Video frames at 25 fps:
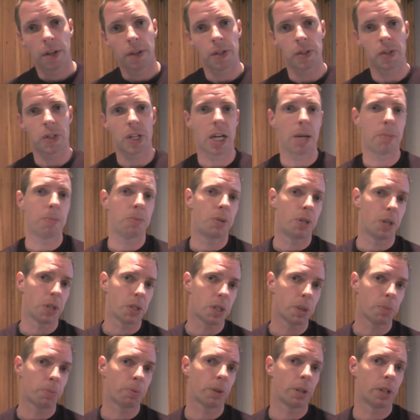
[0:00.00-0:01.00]
the same
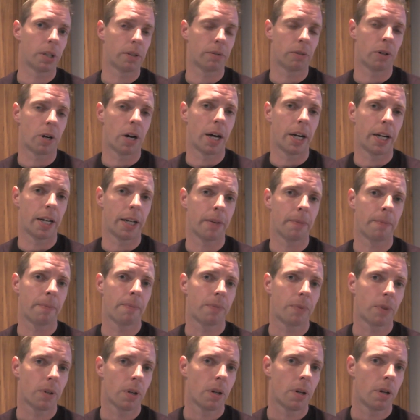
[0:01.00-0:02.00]
discipline of riding
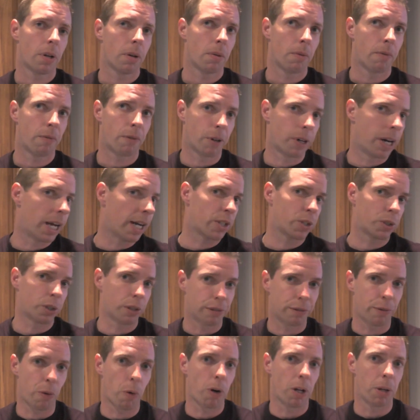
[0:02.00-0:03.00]
for an extra
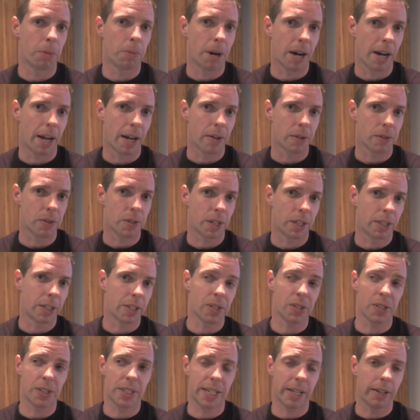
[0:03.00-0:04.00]
40 miles. And it
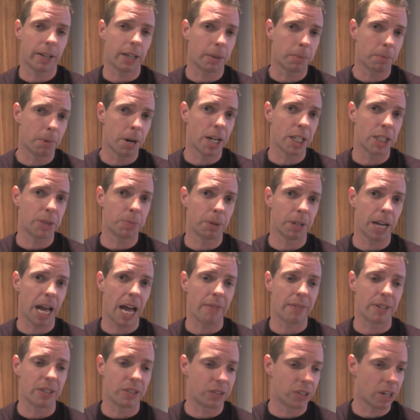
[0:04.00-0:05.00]
doesn't sound like much, but
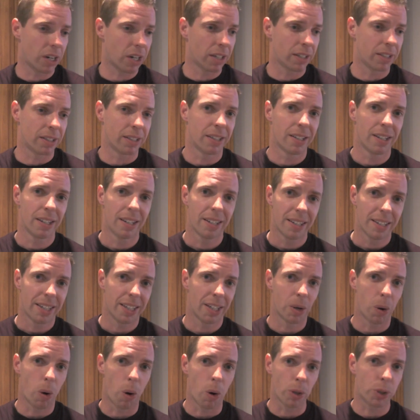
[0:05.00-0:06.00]
having done
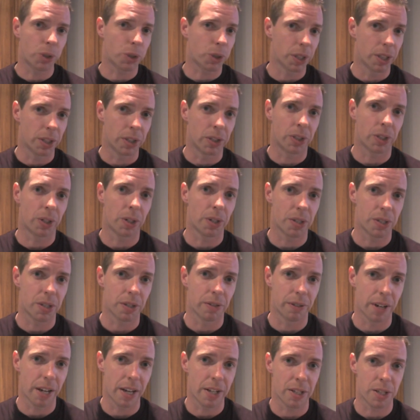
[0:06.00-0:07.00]
ultra endurance
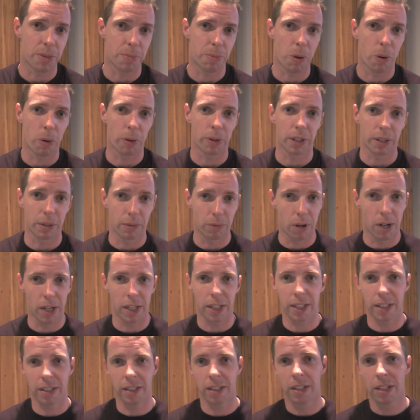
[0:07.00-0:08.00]
events, both in
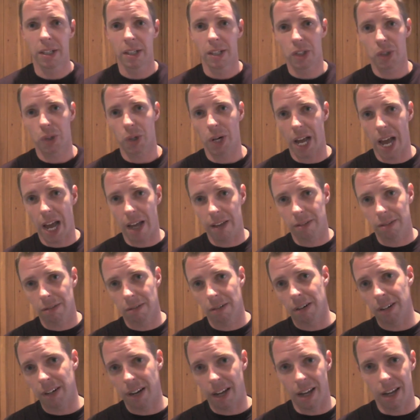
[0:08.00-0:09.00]
running,
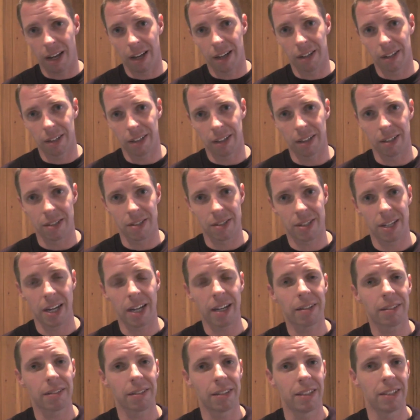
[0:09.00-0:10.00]
triathlon, and in
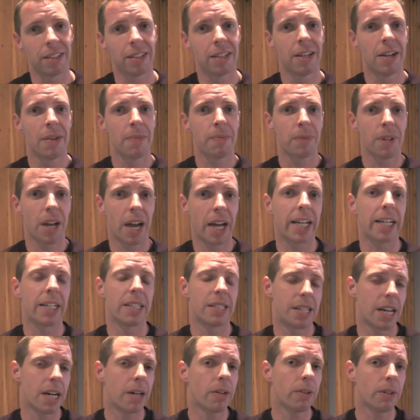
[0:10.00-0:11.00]
cycling, I
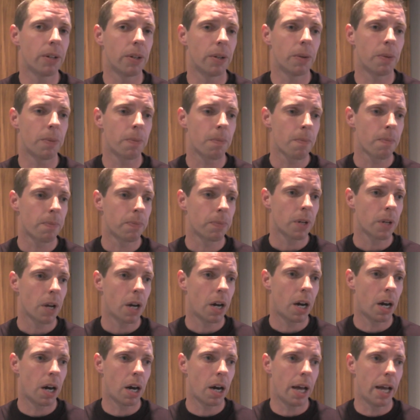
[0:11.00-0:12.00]
can tell you,
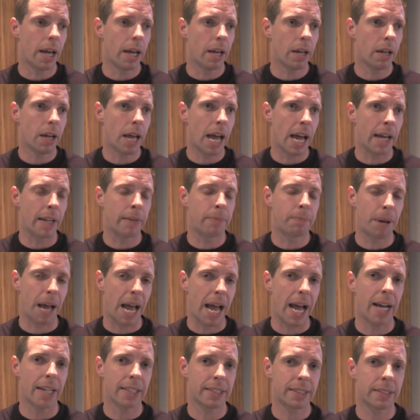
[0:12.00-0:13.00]
at
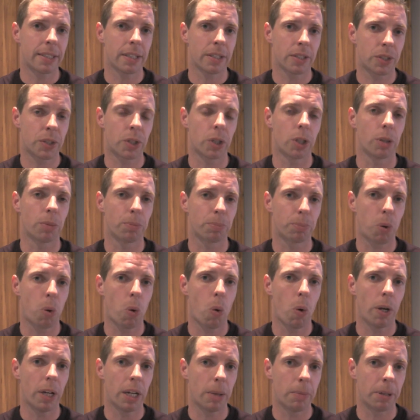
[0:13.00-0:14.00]
past a certain
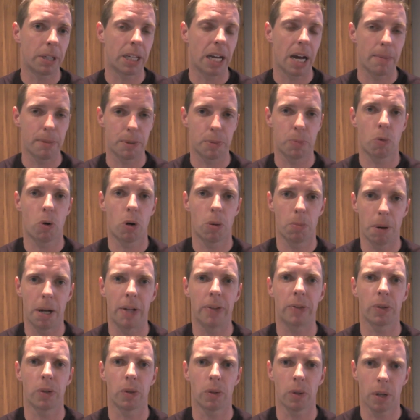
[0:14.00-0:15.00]
point, it becomes more
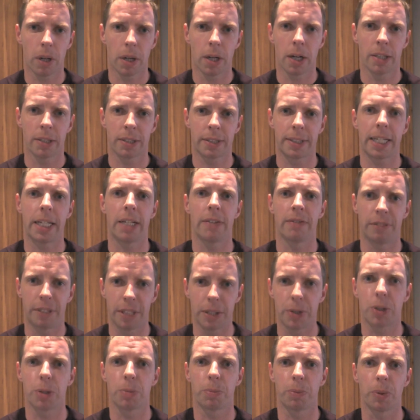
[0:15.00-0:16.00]
mental, a state of
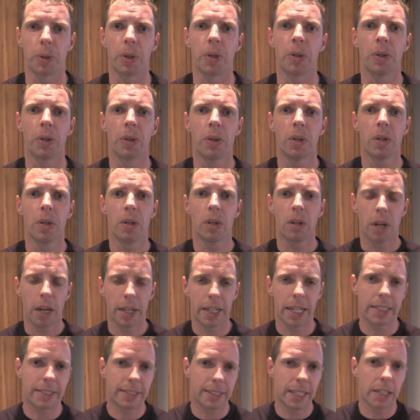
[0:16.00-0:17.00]
discipline.
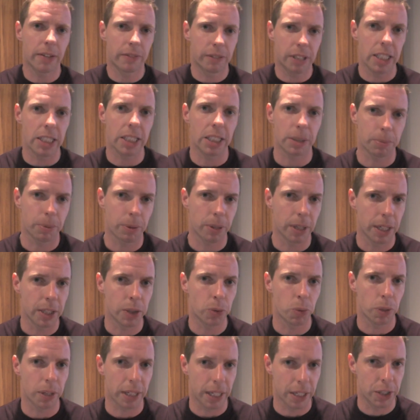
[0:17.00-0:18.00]
And that state of discipline
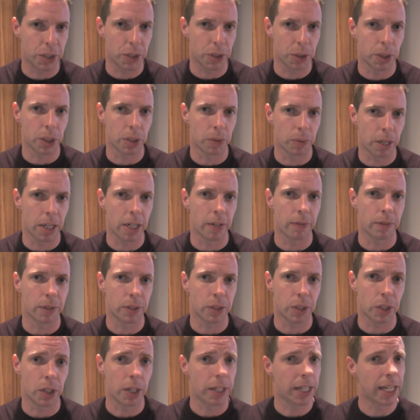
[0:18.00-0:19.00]
is what gets you your rate of
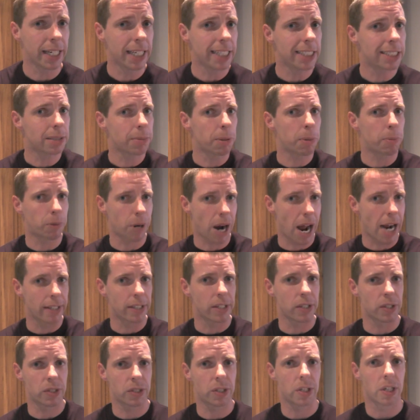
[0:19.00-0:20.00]
return. And that needs to be
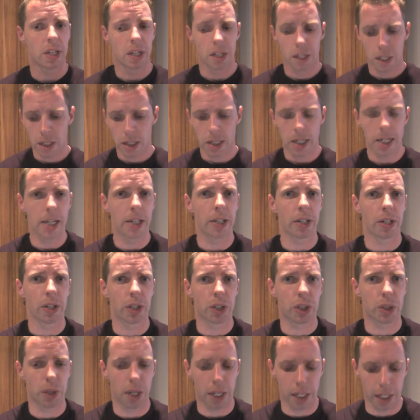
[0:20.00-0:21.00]
practiced in your
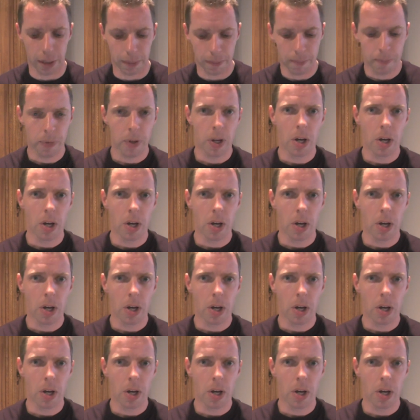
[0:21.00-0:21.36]
training.